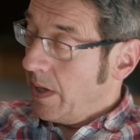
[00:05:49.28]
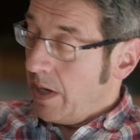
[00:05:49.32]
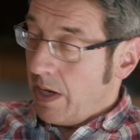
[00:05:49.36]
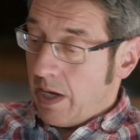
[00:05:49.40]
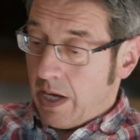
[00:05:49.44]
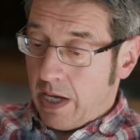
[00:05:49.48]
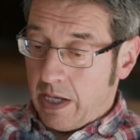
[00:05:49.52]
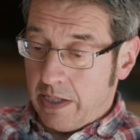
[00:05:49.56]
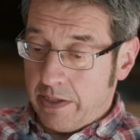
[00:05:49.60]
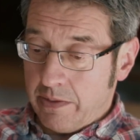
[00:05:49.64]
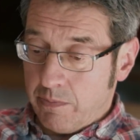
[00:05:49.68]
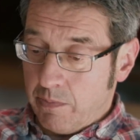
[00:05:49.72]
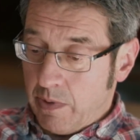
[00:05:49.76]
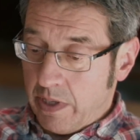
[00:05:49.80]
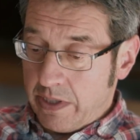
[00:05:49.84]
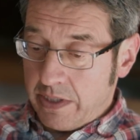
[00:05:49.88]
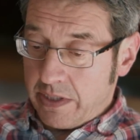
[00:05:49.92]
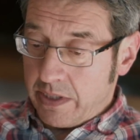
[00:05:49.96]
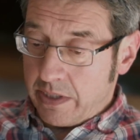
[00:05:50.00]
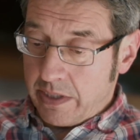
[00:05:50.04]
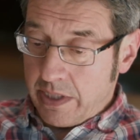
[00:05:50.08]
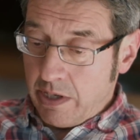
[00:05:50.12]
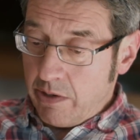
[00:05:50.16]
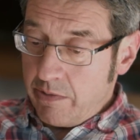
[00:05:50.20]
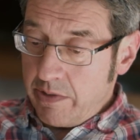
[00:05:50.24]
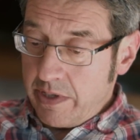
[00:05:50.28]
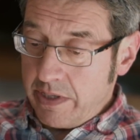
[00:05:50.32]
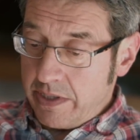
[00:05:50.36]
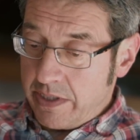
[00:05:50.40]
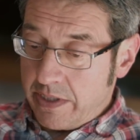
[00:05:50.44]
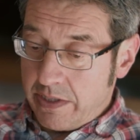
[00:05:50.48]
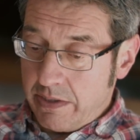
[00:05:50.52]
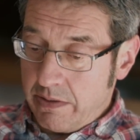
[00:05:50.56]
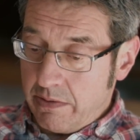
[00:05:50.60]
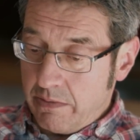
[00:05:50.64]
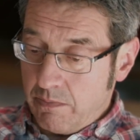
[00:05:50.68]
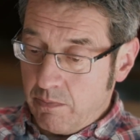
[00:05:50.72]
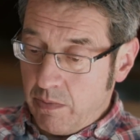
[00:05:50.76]
And the only
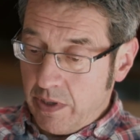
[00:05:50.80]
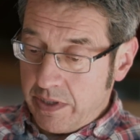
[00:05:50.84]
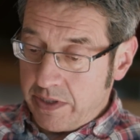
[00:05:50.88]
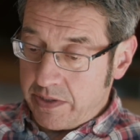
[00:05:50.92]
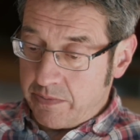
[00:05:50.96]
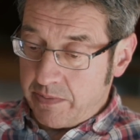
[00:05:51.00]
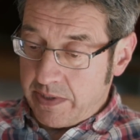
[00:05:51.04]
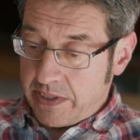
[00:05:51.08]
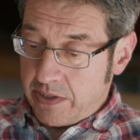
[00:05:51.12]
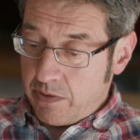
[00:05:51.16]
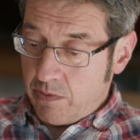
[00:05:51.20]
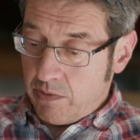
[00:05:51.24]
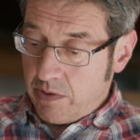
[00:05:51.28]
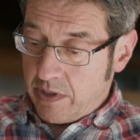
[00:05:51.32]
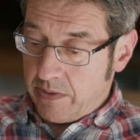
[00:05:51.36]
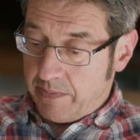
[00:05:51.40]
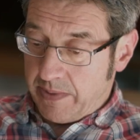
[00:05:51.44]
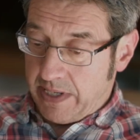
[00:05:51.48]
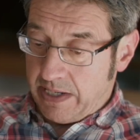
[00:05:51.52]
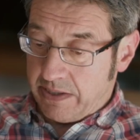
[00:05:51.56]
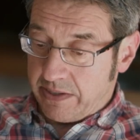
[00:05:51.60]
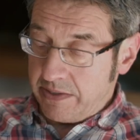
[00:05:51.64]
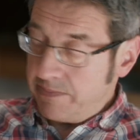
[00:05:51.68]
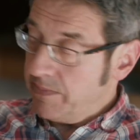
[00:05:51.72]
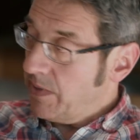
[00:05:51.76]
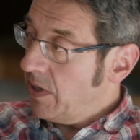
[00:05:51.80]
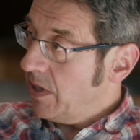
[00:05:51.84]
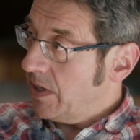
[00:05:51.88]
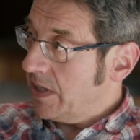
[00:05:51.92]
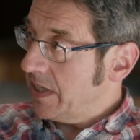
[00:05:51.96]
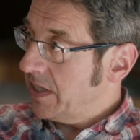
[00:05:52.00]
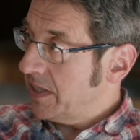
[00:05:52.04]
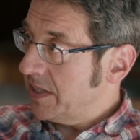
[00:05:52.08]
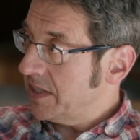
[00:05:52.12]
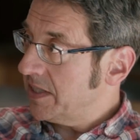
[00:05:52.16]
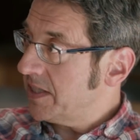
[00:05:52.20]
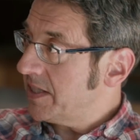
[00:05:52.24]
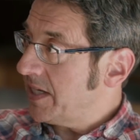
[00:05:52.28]
ones we talk about are
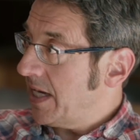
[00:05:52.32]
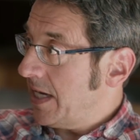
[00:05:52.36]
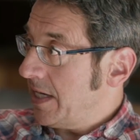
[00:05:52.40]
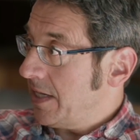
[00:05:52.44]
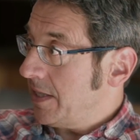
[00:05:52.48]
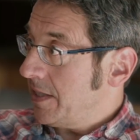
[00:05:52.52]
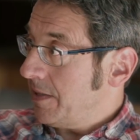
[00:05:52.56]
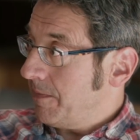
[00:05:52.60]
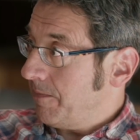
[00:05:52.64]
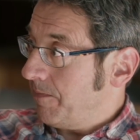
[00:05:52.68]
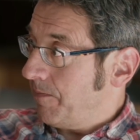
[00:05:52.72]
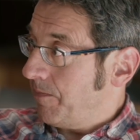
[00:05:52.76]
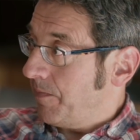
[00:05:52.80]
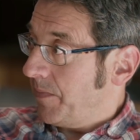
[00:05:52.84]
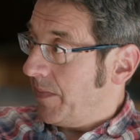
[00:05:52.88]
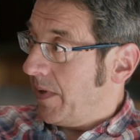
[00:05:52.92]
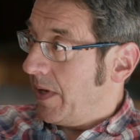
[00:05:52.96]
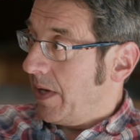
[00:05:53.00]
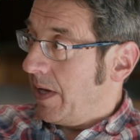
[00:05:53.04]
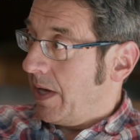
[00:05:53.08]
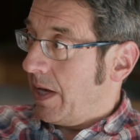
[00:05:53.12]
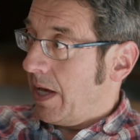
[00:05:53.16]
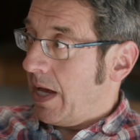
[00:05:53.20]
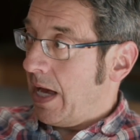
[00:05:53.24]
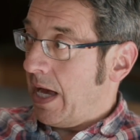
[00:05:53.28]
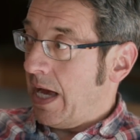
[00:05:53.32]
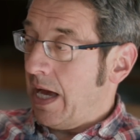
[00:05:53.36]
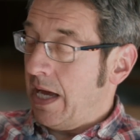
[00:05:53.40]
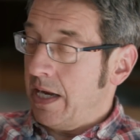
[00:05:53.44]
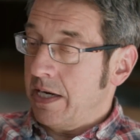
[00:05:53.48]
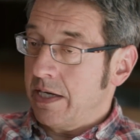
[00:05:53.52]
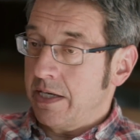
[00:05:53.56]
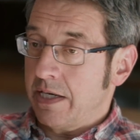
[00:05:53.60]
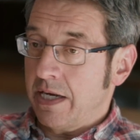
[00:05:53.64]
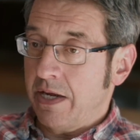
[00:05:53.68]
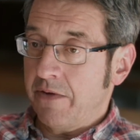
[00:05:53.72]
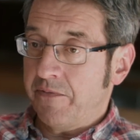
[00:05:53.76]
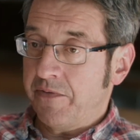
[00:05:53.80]
market and state.
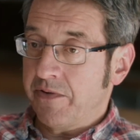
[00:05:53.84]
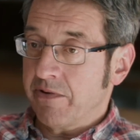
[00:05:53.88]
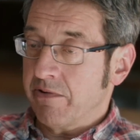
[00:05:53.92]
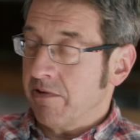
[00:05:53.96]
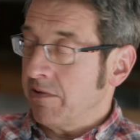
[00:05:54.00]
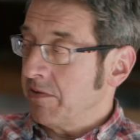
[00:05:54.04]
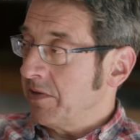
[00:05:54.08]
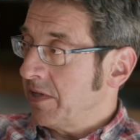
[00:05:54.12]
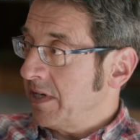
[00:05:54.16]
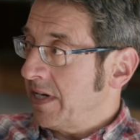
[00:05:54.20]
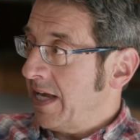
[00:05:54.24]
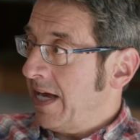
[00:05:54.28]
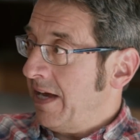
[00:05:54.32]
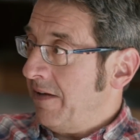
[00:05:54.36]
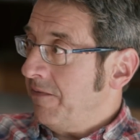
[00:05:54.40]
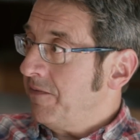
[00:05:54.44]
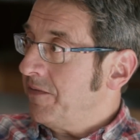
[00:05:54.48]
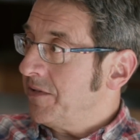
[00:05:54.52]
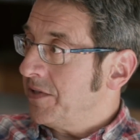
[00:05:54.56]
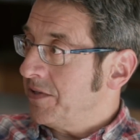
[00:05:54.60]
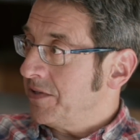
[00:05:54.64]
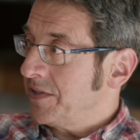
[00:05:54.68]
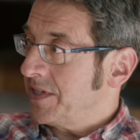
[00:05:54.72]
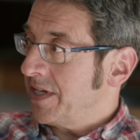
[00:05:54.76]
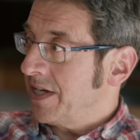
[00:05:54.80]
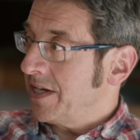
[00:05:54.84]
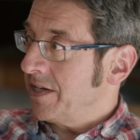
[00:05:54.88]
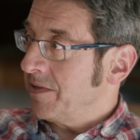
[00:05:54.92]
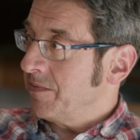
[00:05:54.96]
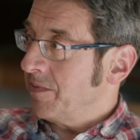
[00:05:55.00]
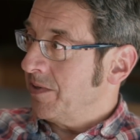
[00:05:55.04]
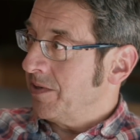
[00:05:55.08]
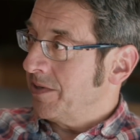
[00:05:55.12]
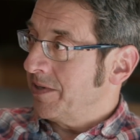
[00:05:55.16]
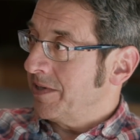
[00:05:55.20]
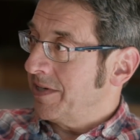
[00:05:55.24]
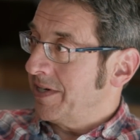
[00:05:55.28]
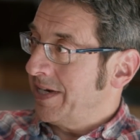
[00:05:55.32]
And if you're on the left, you say you
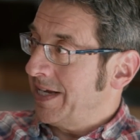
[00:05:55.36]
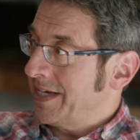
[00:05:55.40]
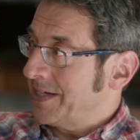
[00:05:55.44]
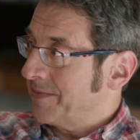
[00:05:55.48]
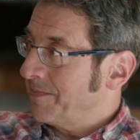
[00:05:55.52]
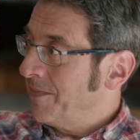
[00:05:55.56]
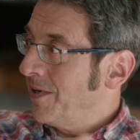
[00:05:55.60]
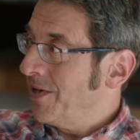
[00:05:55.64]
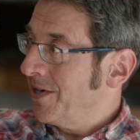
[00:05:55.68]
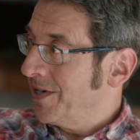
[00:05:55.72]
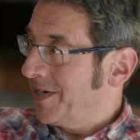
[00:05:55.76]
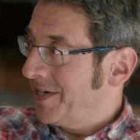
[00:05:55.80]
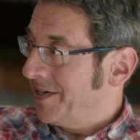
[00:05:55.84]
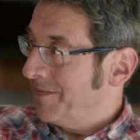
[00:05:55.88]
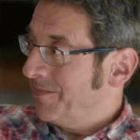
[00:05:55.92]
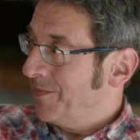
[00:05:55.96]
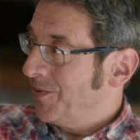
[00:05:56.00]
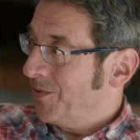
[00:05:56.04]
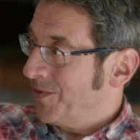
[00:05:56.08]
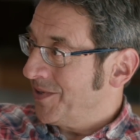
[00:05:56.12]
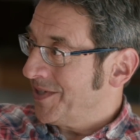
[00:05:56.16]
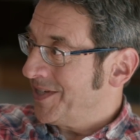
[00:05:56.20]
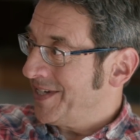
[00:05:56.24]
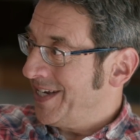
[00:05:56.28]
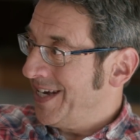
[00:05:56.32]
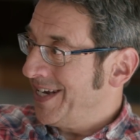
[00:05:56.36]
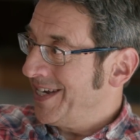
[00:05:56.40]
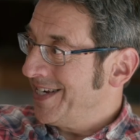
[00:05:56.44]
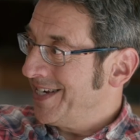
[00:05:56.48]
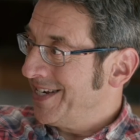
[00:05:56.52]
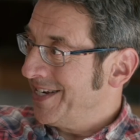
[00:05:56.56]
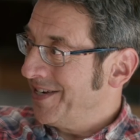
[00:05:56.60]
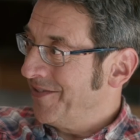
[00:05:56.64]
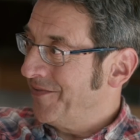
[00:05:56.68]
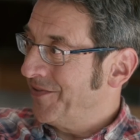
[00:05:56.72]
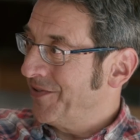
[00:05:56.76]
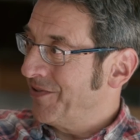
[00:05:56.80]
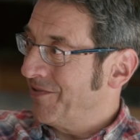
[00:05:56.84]
want less market and more state.
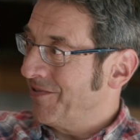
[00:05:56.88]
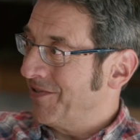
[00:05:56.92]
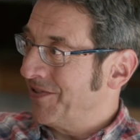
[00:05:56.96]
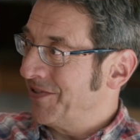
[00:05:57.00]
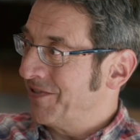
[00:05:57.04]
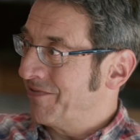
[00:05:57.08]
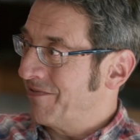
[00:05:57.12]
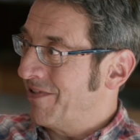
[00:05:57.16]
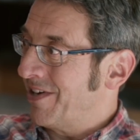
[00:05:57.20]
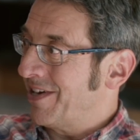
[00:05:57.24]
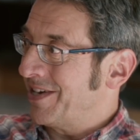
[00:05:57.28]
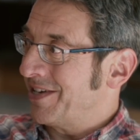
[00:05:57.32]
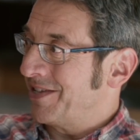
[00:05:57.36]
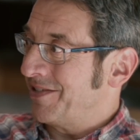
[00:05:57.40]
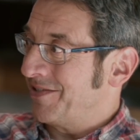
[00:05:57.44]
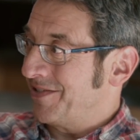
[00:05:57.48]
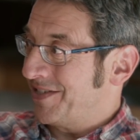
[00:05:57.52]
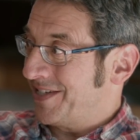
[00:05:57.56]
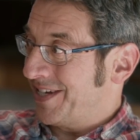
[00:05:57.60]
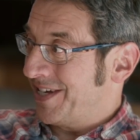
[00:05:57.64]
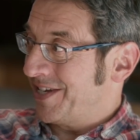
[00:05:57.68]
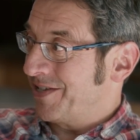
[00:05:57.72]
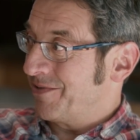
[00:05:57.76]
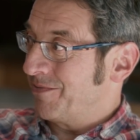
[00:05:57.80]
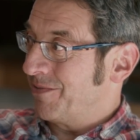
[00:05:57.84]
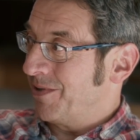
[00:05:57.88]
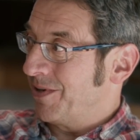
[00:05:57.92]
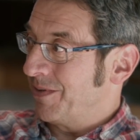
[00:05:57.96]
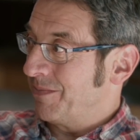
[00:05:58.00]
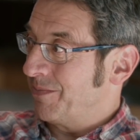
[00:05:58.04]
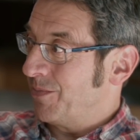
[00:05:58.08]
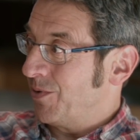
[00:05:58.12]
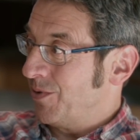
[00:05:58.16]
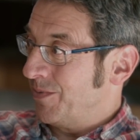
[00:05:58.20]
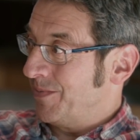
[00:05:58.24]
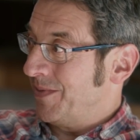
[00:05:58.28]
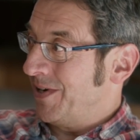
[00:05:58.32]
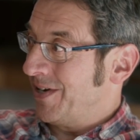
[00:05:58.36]
And if you're on the right, you say you want
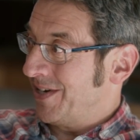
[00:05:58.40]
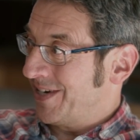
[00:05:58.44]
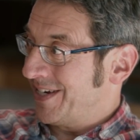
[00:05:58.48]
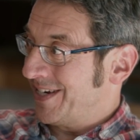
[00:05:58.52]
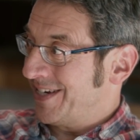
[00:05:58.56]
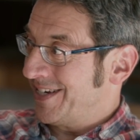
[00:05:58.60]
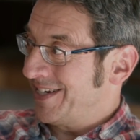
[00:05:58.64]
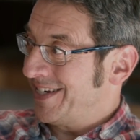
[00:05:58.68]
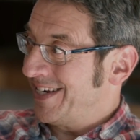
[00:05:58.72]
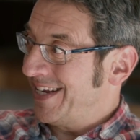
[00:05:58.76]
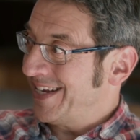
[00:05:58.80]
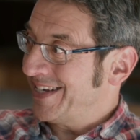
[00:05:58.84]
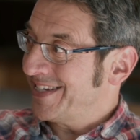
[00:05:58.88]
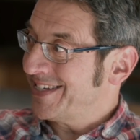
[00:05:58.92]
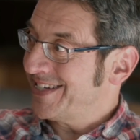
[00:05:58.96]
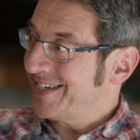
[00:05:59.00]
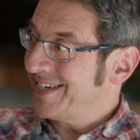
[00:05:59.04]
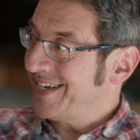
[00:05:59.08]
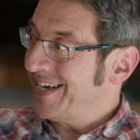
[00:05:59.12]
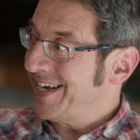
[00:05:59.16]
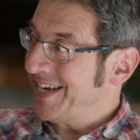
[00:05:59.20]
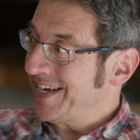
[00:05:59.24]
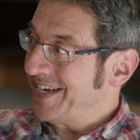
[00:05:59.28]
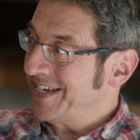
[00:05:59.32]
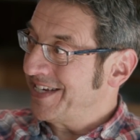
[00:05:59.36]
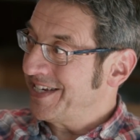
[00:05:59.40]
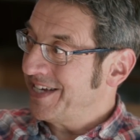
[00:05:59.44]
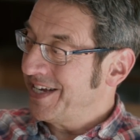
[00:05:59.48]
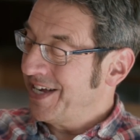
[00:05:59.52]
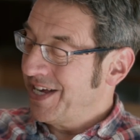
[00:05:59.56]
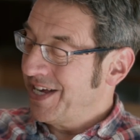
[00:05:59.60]
more market and less state.